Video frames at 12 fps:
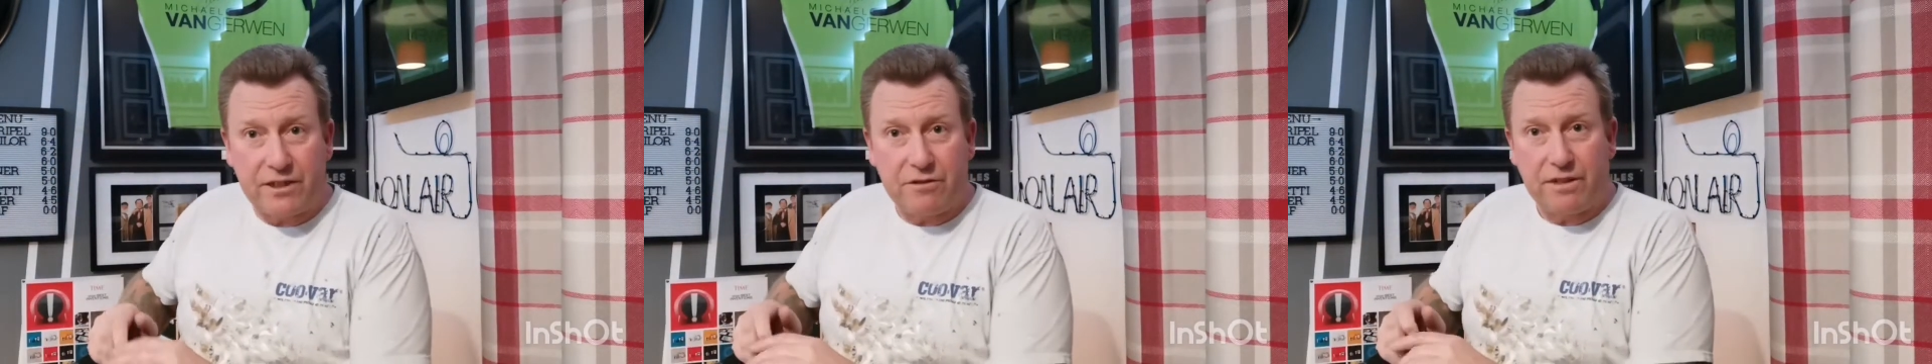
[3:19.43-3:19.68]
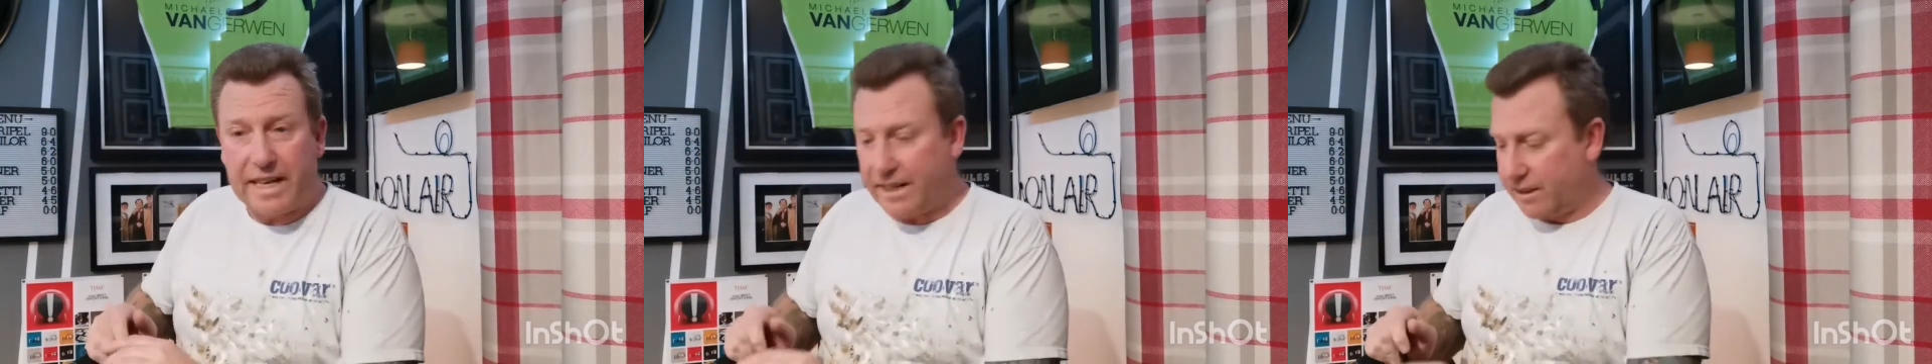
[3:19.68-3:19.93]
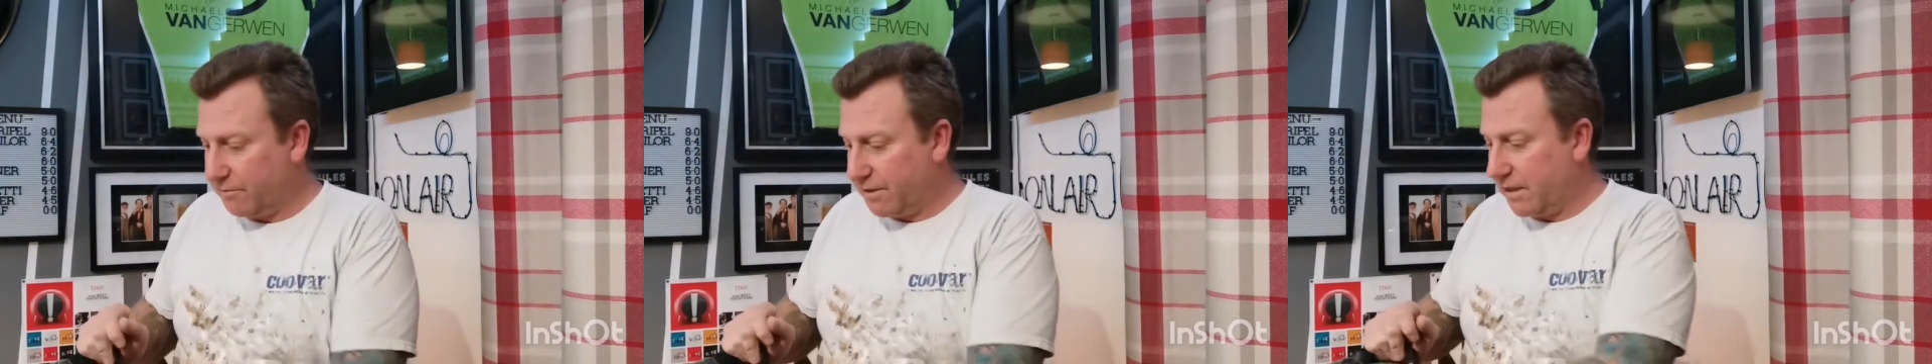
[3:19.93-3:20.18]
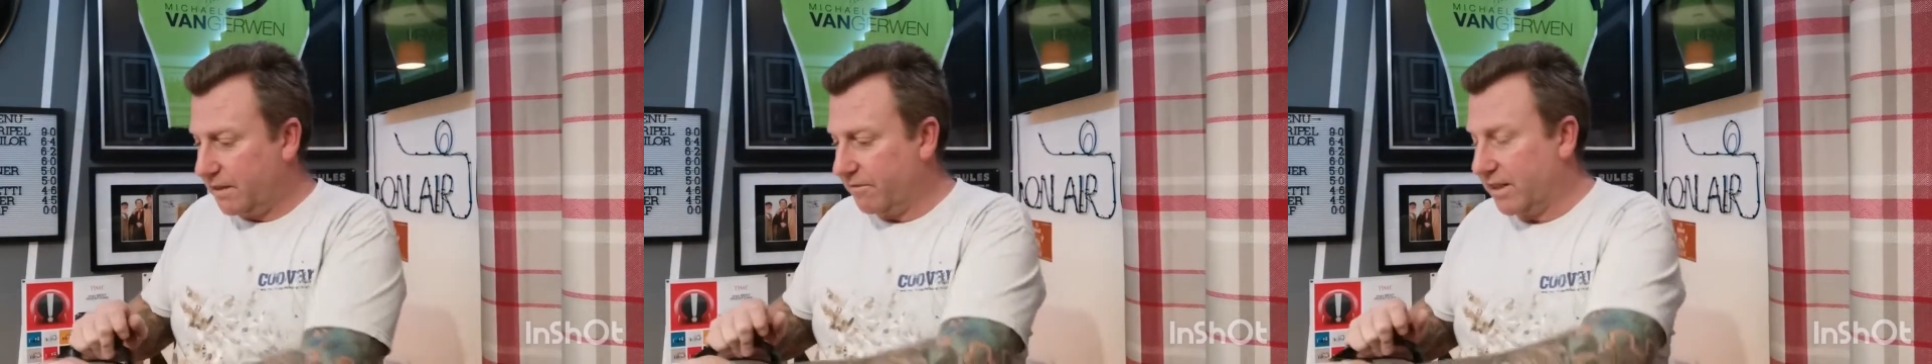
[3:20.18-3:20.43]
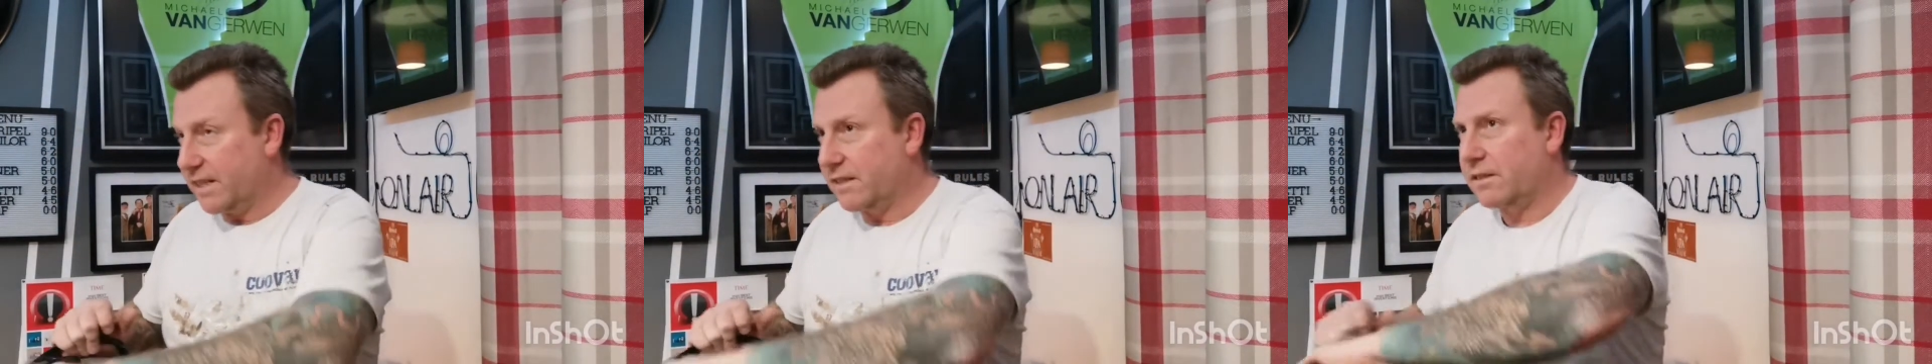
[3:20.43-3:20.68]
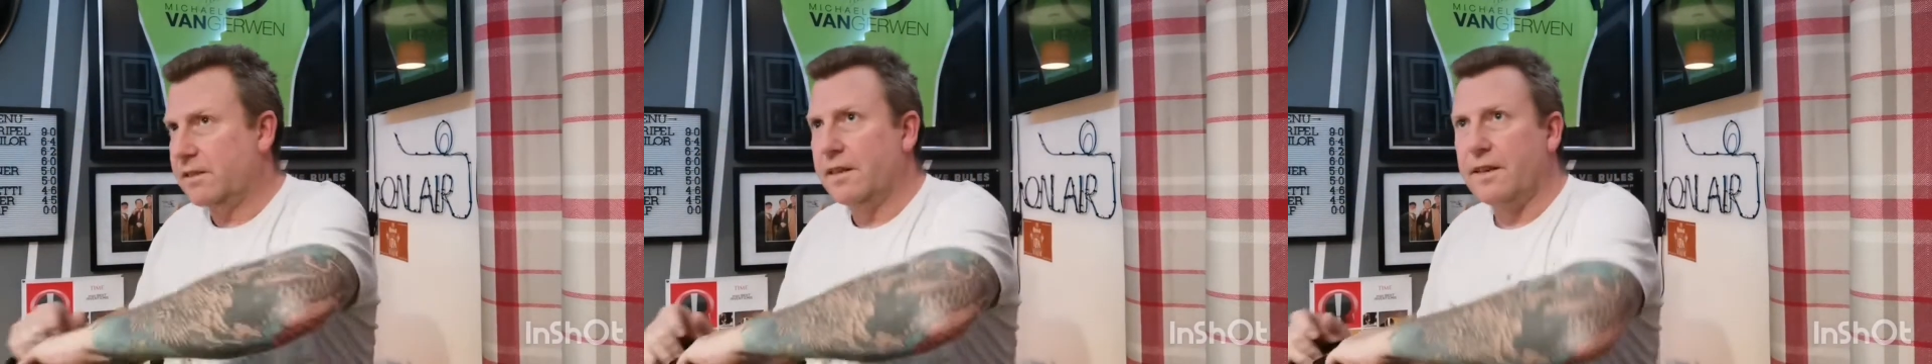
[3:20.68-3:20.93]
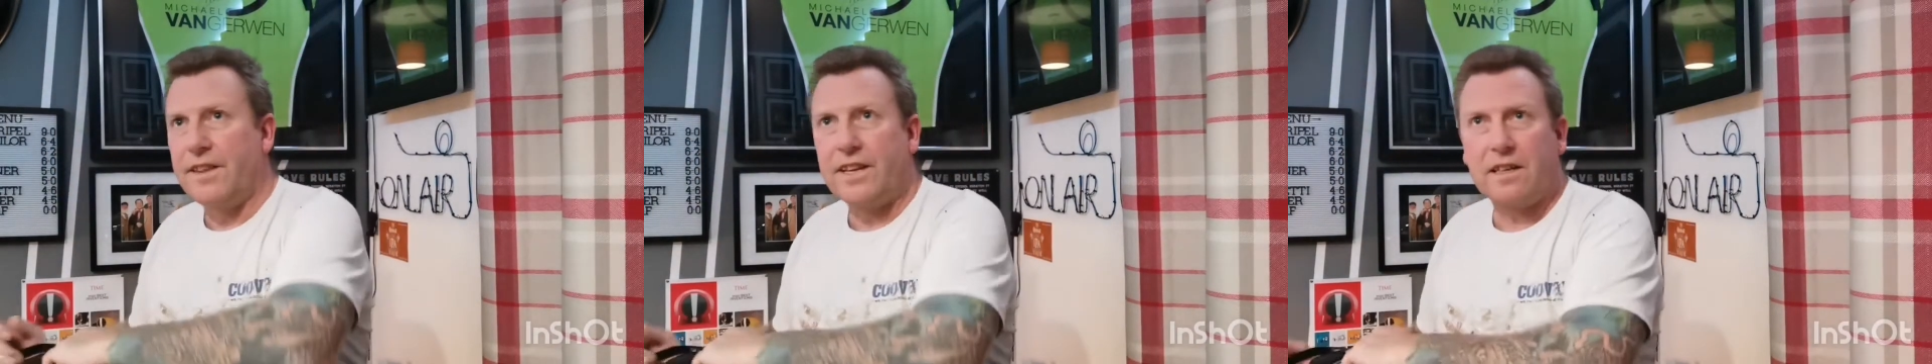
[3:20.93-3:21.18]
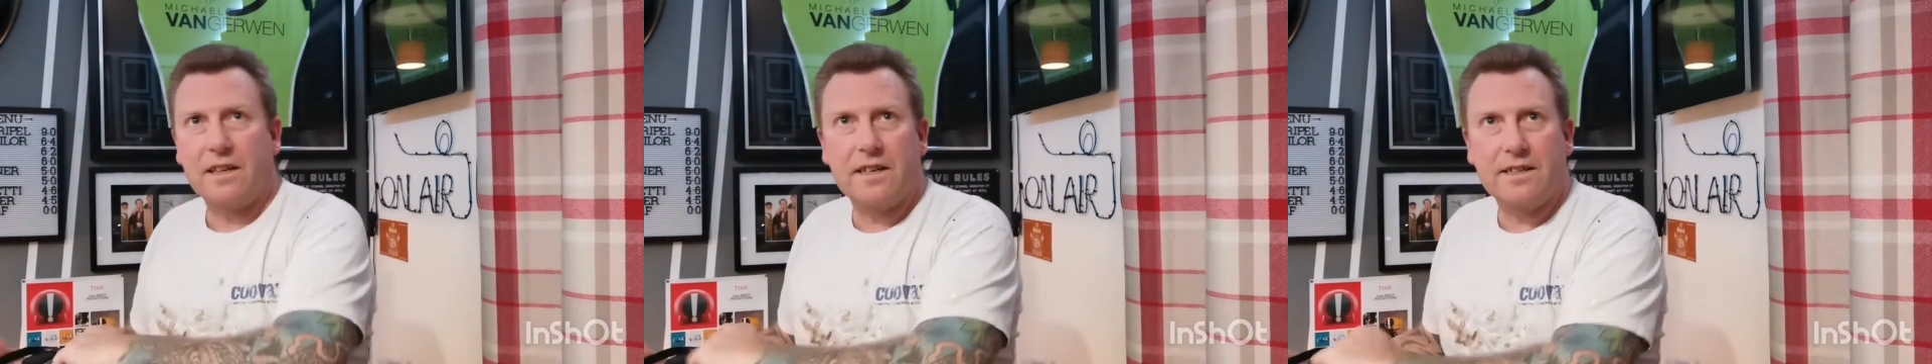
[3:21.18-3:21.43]
new keg that was only released I
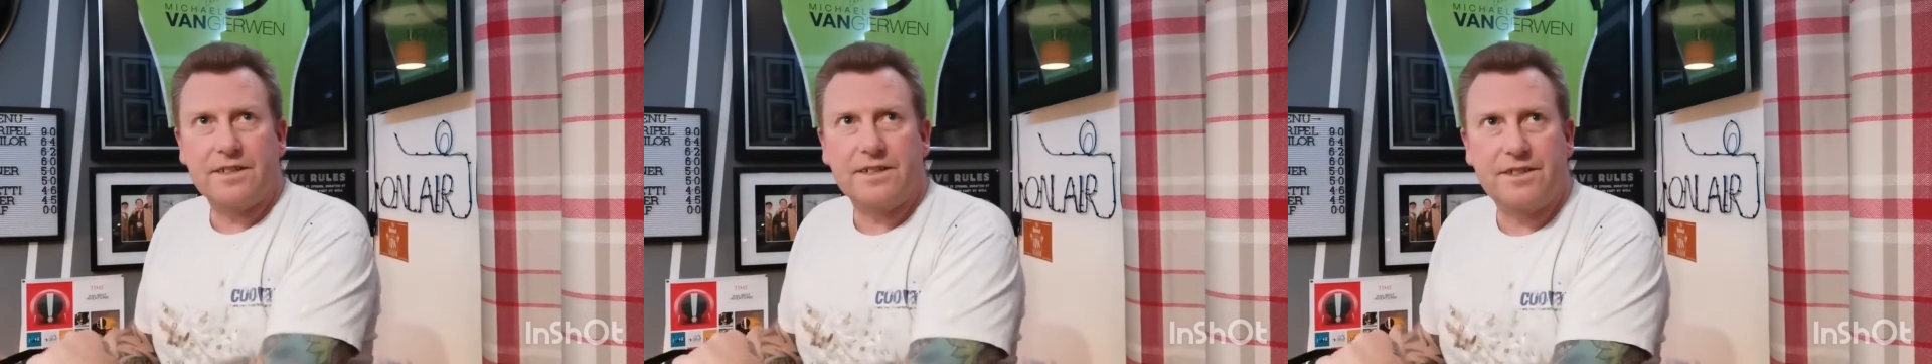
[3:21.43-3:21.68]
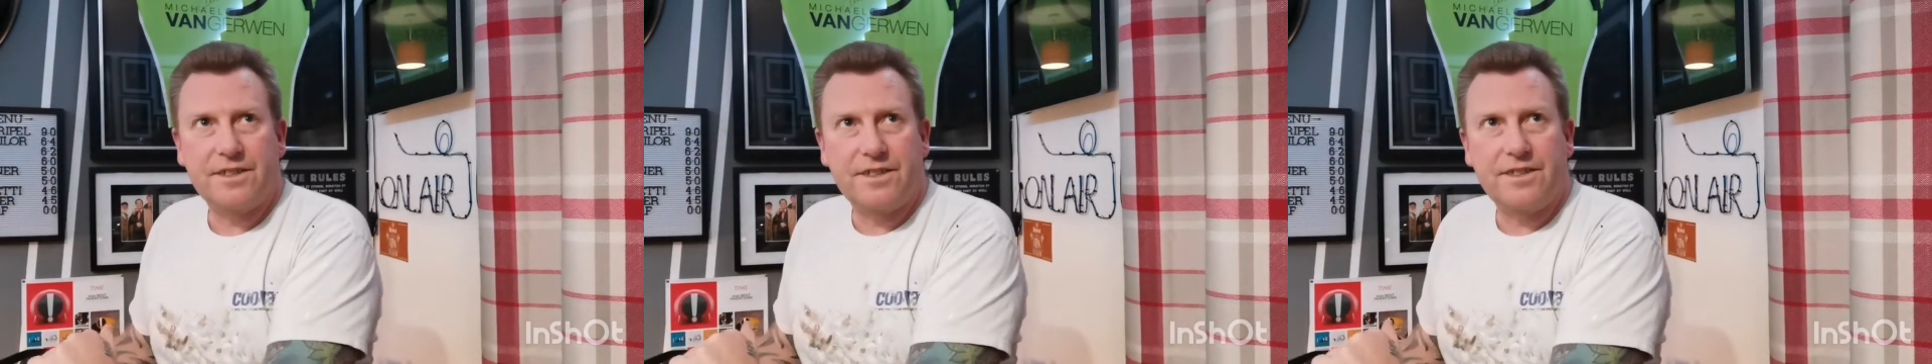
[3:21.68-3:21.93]
think last